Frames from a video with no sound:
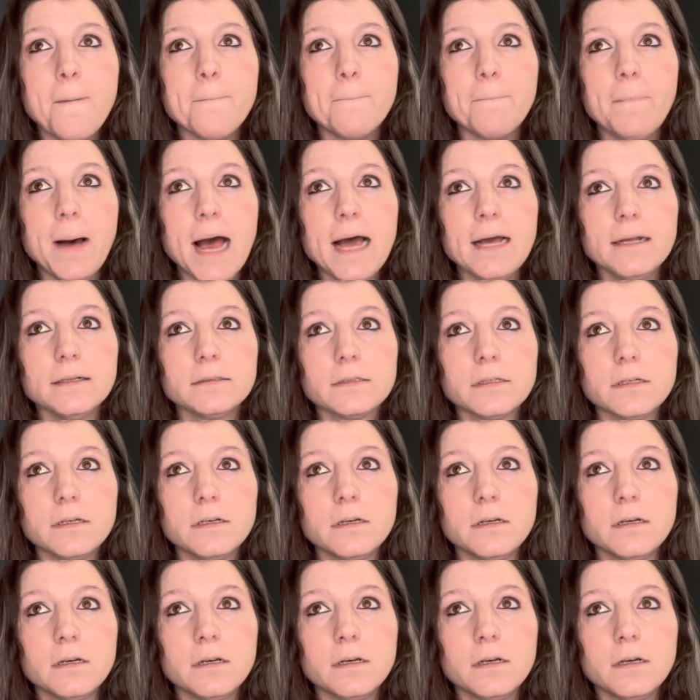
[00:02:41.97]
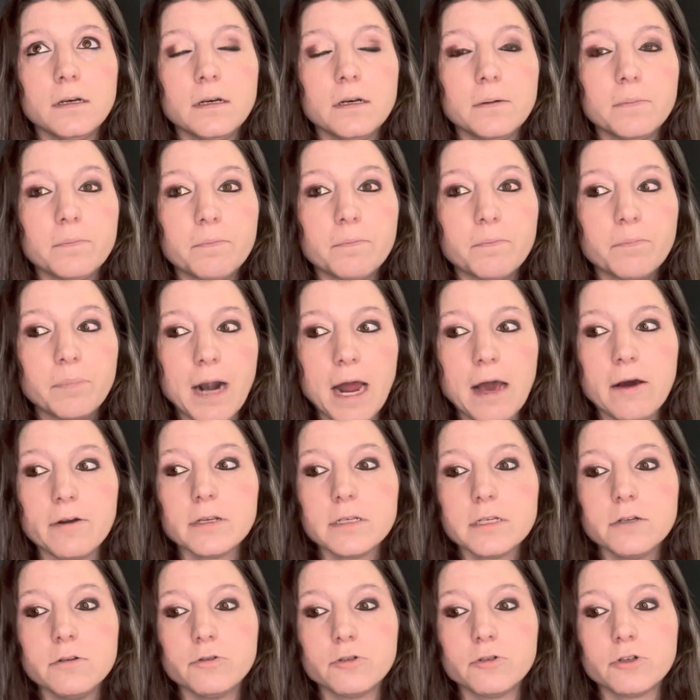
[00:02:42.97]
But brown
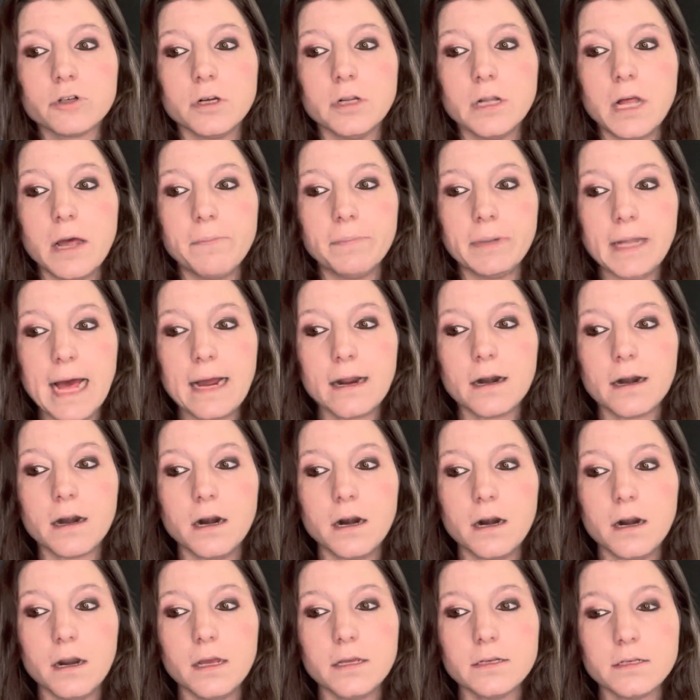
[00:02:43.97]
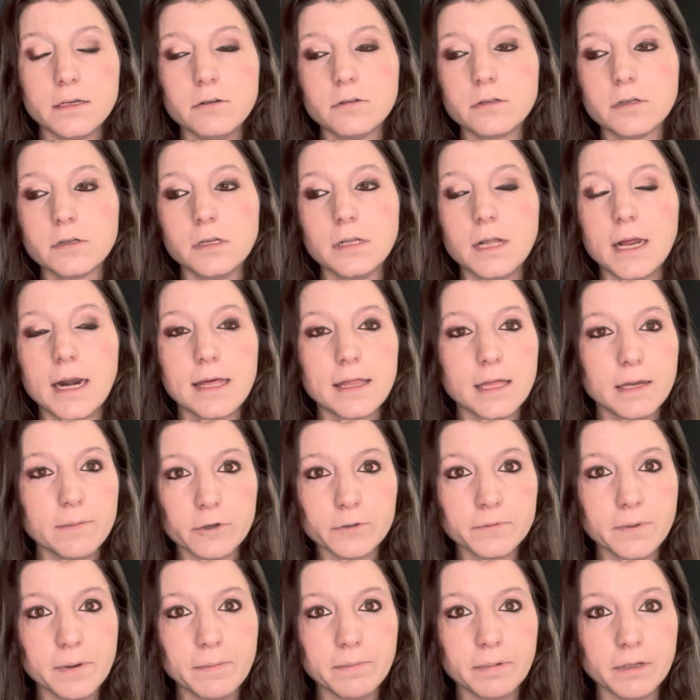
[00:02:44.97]
is a neutral and black is a neutral. And I think
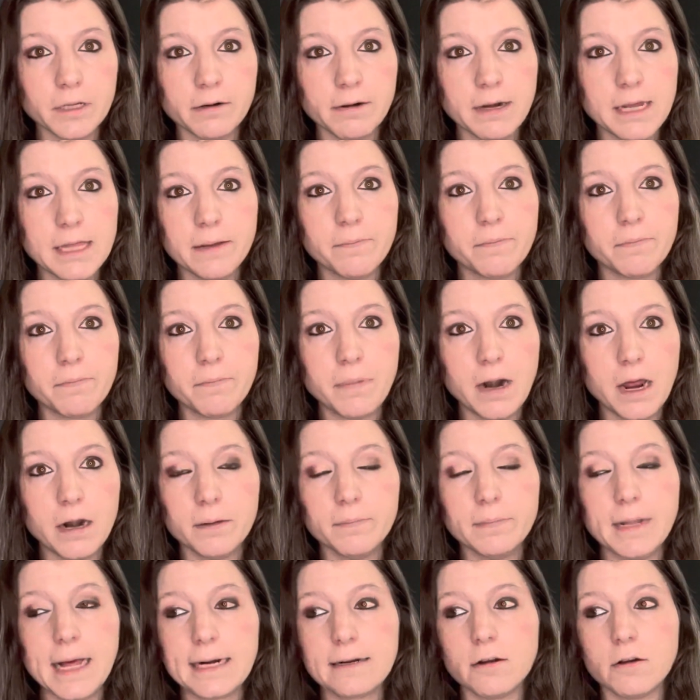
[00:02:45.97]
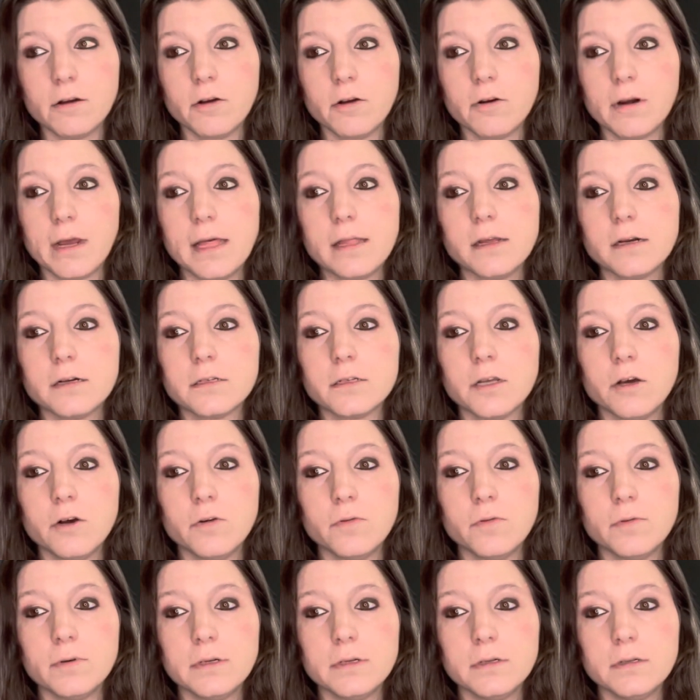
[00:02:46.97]
most people agree that brown and black don't go together.
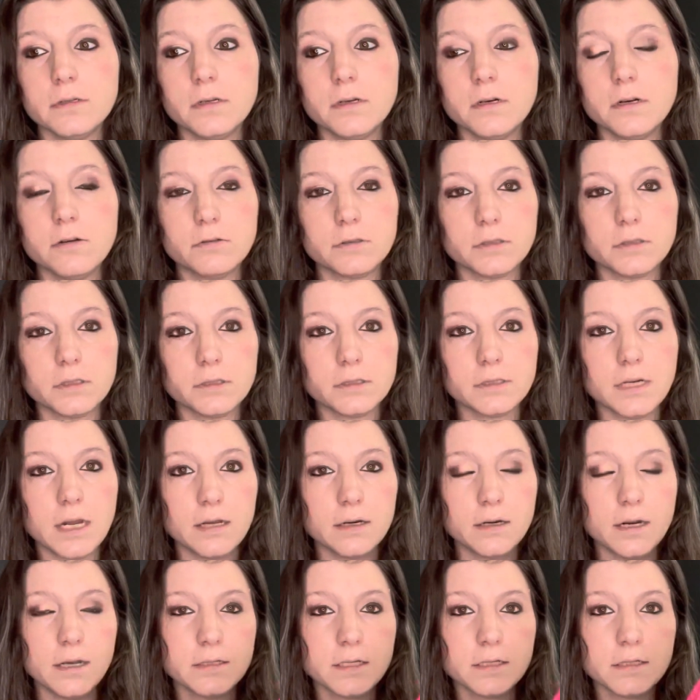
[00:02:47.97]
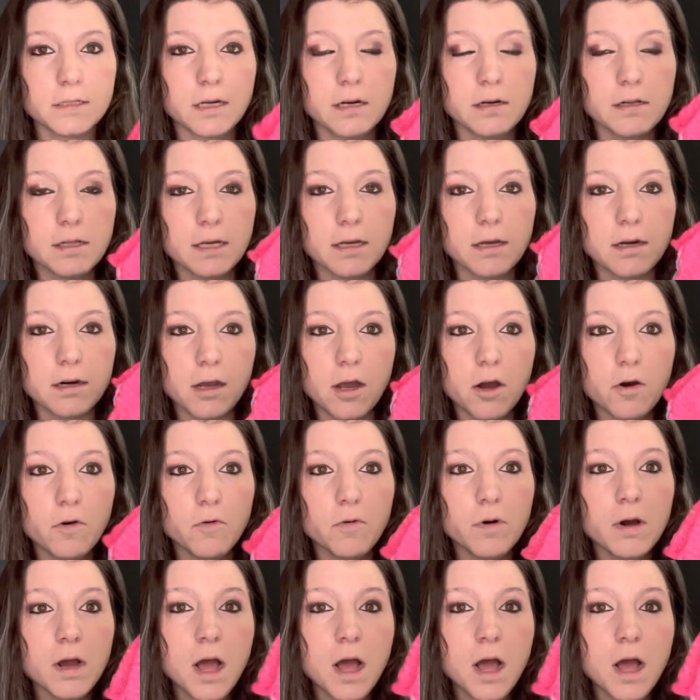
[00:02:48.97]
So your neutral is not necessarily going to go.